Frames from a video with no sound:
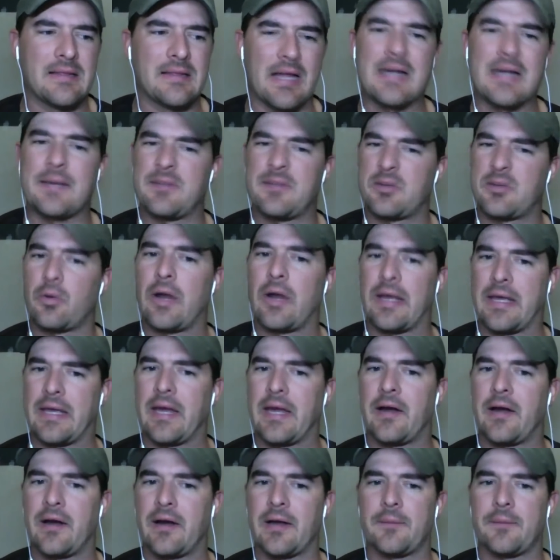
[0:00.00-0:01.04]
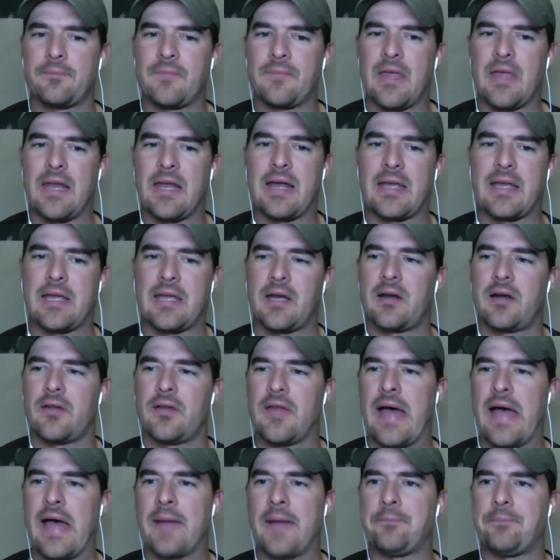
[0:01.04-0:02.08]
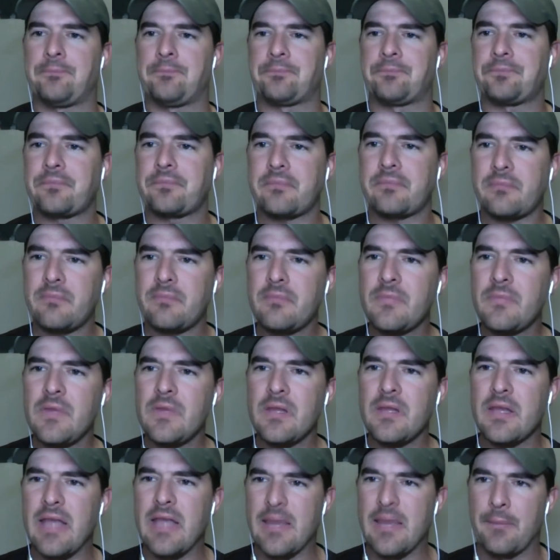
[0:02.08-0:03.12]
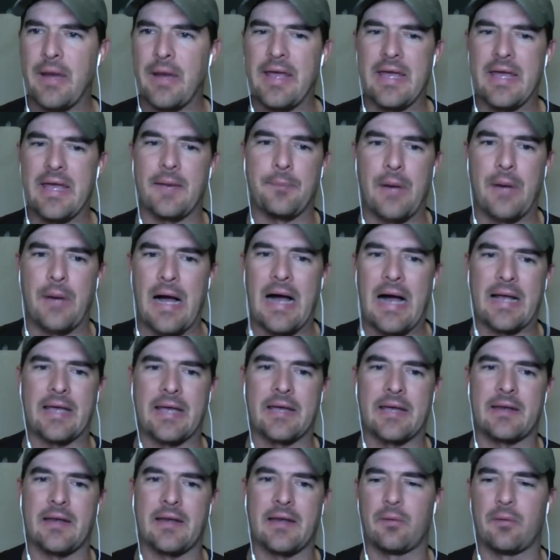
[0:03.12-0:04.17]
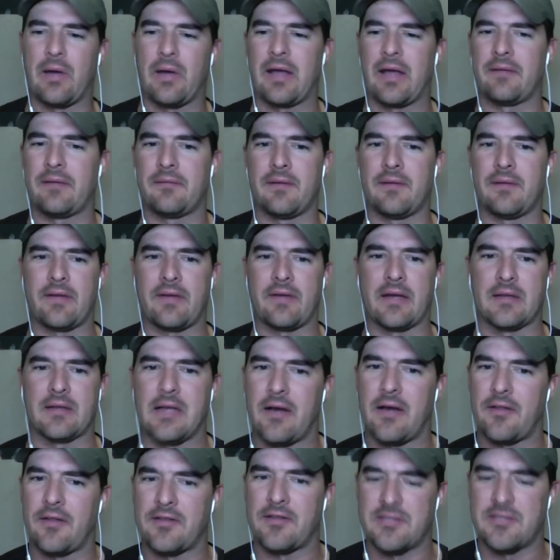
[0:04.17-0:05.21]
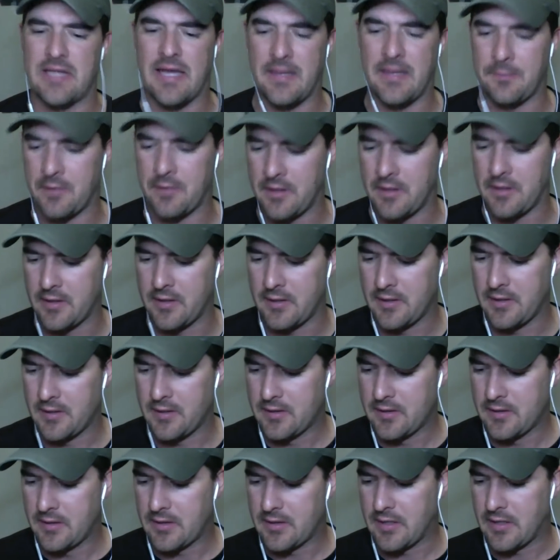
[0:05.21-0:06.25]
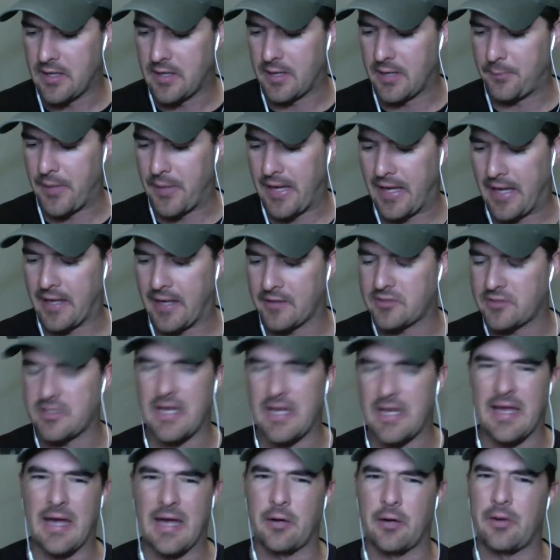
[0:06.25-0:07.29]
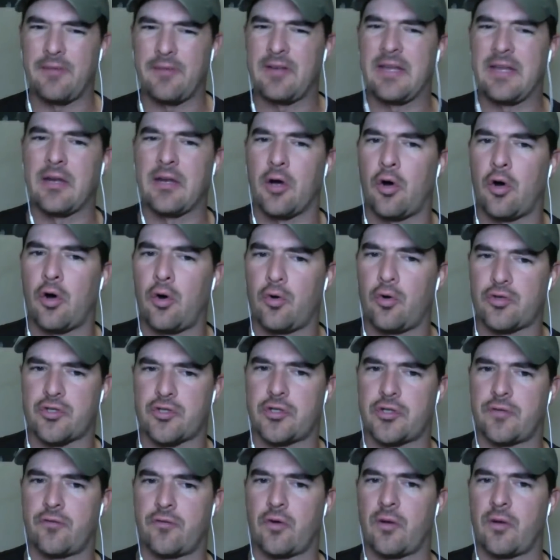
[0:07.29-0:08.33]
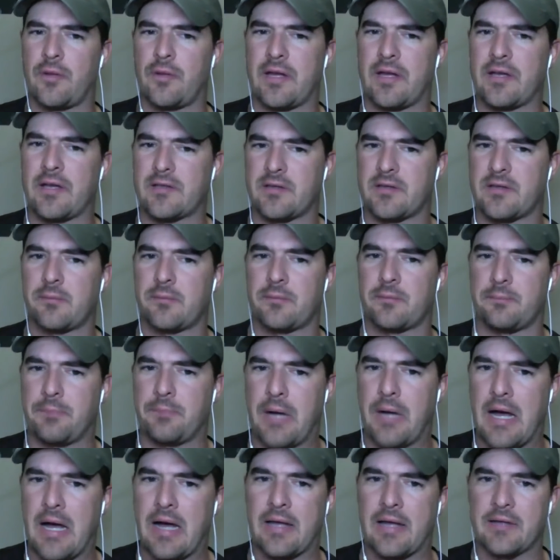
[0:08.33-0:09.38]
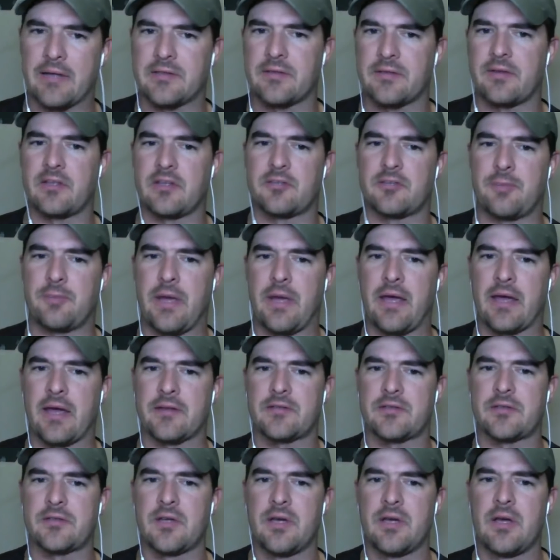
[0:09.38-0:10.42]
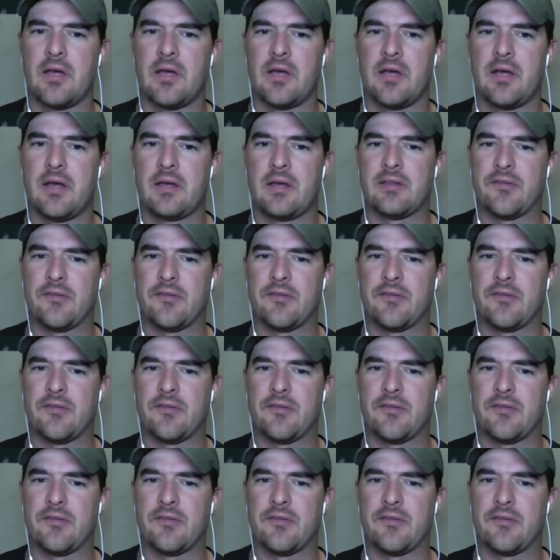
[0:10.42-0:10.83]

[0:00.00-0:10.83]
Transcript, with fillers: a lot of times is what I carry and I carry that in my hip pocket. I, I, have got a lot of the same uh, pants. I don't even need a holster for it because of the pockets of these pants. Huh.